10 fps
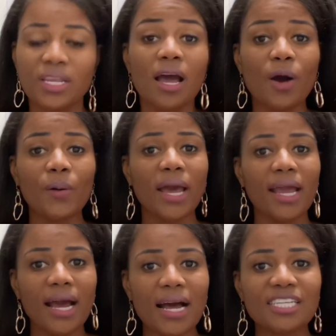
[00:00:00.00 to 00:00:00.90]

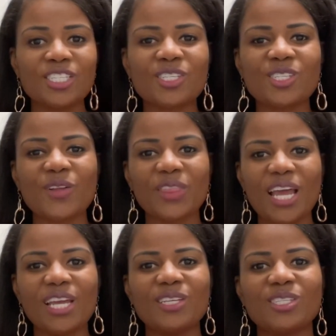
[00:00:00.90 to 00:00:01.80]
Okay, guys, so
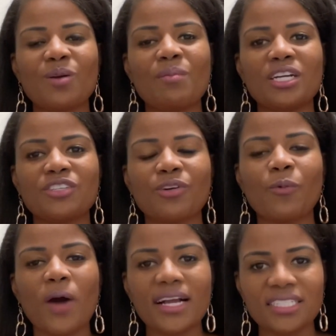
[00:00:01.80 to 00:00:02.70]
thank you so much for
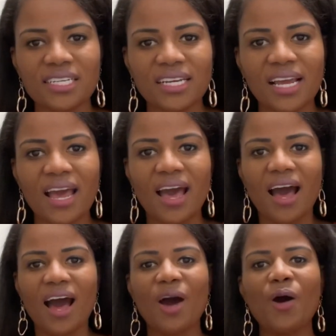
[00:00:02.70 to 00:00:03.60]
watching.
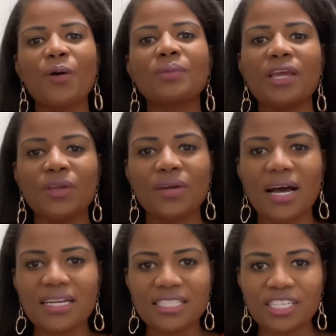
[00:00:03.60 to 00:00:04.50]
I hope that you
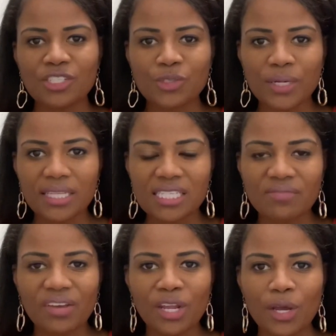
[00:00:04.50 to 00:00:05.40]
guys enjoyed this
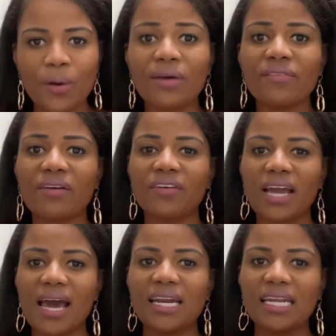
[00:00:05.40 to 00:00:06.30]
video. If I
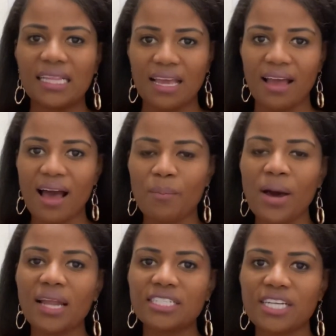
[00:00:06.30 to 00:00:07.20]
forgot anything, I
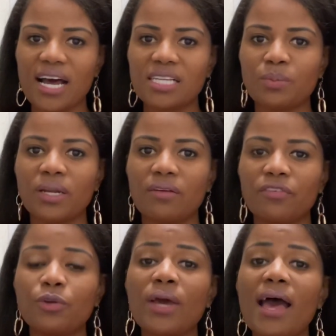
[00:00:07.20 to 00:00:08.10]
apologize. But
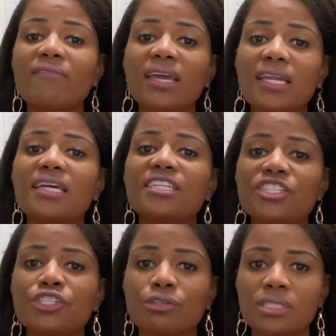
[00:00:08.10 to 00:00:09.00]
if you have any
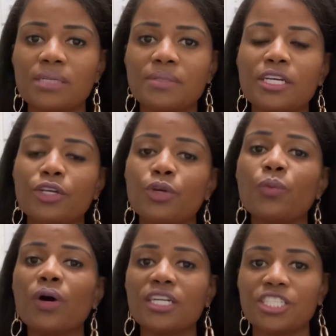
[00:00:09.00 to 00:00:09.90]
additional tips that you
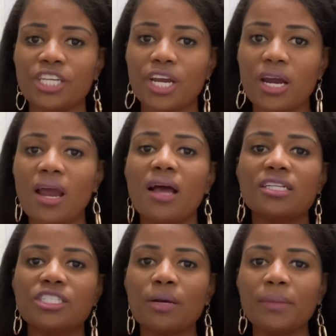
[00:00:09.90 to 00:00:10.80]
want to share,
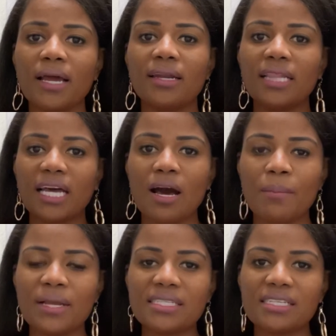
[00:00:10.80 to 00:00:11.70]
jump down in the
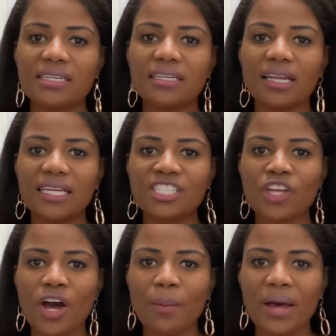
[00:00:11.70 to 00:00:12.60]
comments and let's
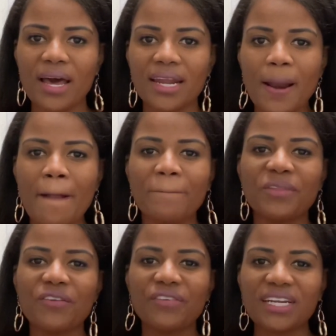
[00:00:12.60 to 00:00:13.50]
talk about it.
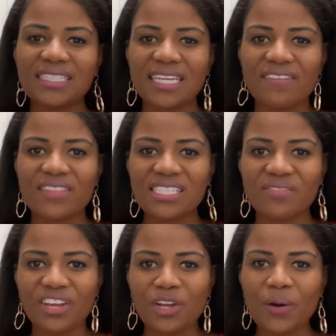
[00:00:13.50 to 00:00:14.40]
Don't forget to give this
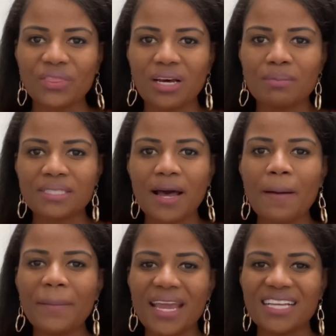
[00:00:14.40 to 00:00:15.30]
video a thumbs
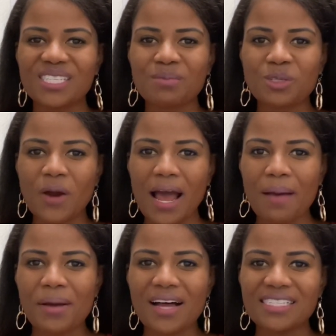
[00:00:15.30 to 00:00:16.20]
up and
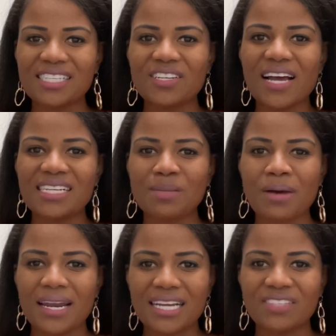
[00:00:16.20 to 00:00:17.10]
subscribe. I'll see you guys in
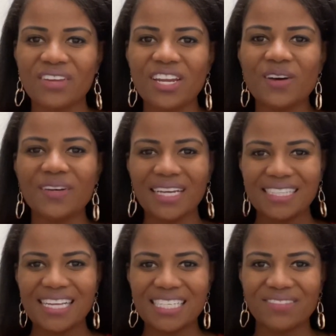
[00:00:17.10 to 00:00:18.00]
my next video.
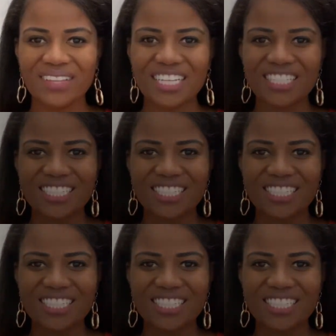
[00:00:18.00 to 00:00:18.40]
It takes a village.